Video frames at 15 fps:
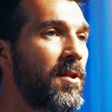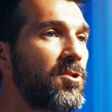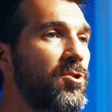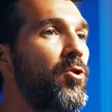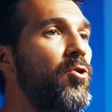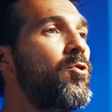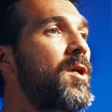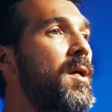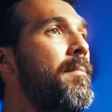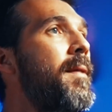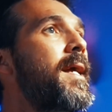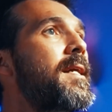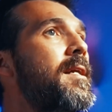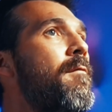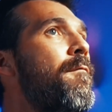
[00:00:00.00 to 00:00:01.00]
so you can
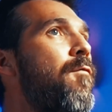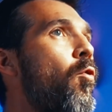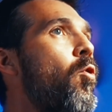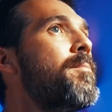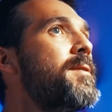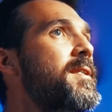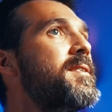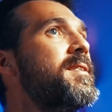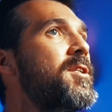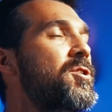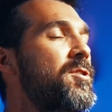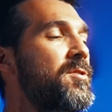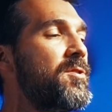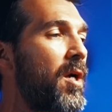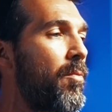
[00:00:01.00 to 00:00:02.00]
make informed
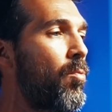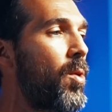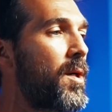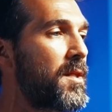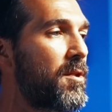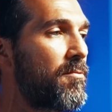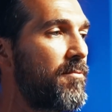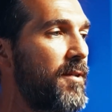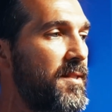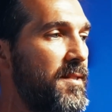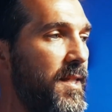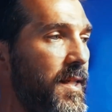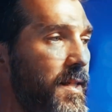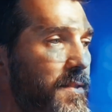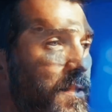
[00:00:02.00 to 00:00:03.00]
decisions on what the
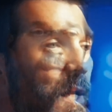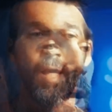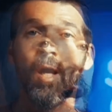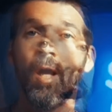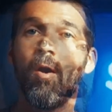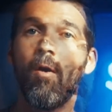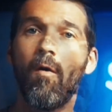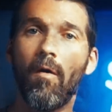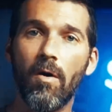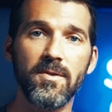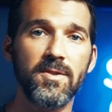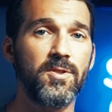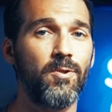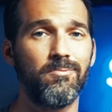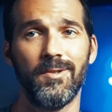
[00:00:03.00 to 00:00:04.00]
risk is.
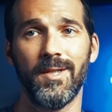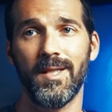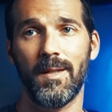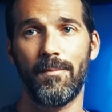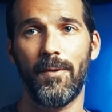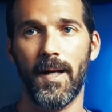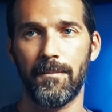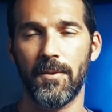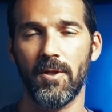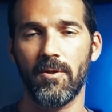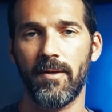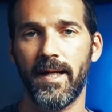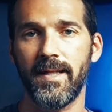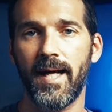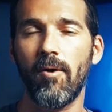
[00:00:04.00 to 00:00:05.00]
Also really popular
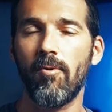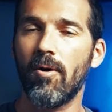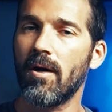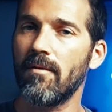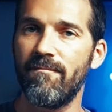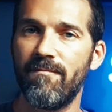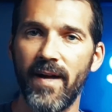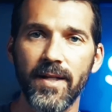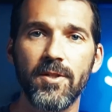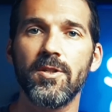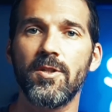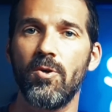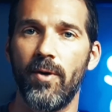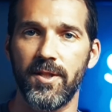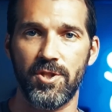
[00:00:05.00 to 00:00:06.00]
right now are
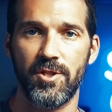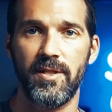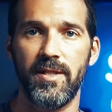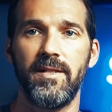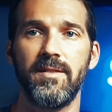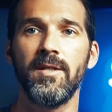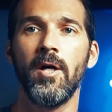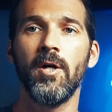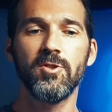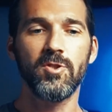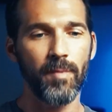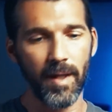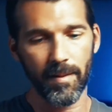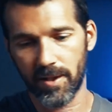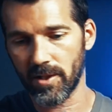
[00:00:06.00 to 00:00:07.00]
vendor questionnaires. So
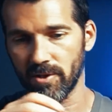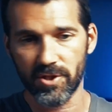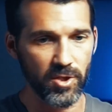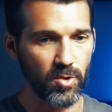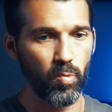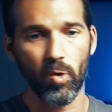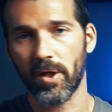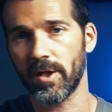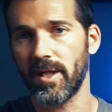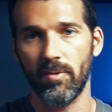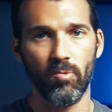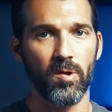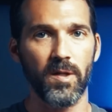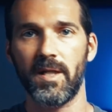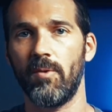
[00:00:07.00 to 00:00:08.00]
maybe you're just
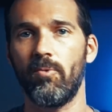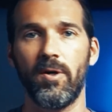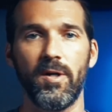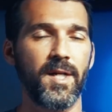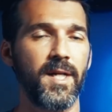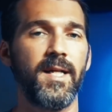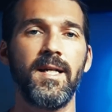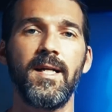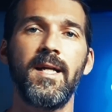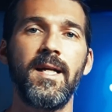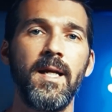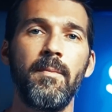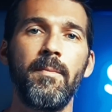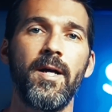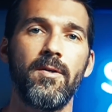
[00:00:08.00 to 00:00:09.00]
working, working, working, and an
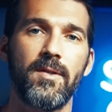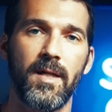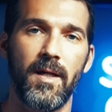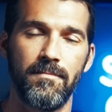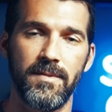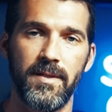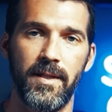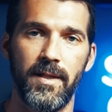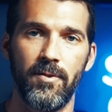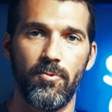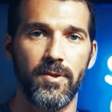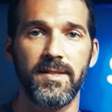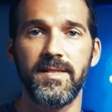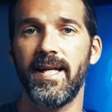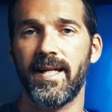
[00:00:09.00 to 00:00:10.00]
email comes in
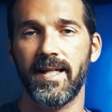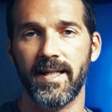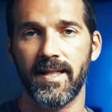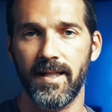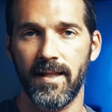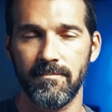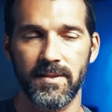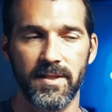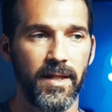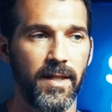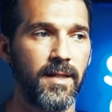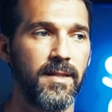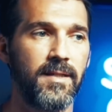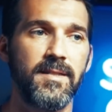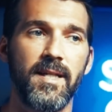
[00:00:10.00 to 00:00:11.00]
or a ticket comes in
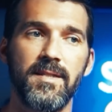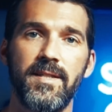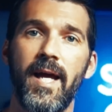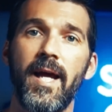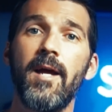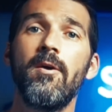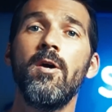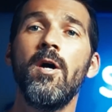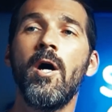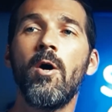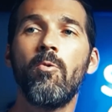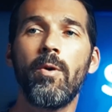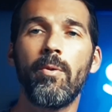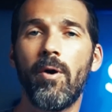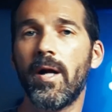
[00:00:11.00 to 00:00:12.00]
and it says, hey,
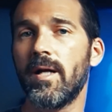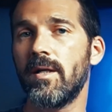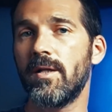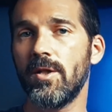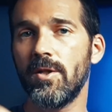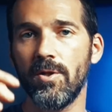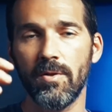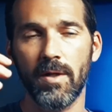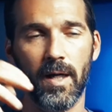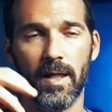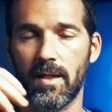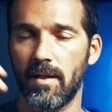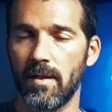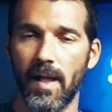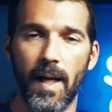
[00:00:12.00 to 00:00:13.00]
we want to uh,
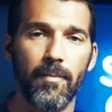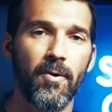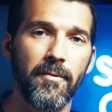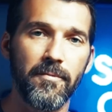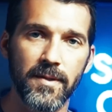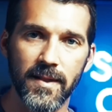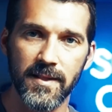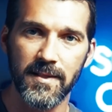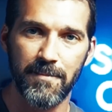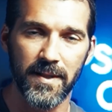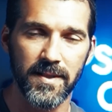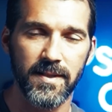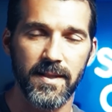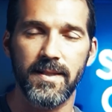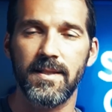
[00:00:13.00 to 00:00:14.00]
collaborate with this
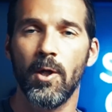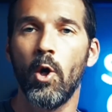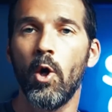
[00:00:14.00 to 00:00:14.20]
business,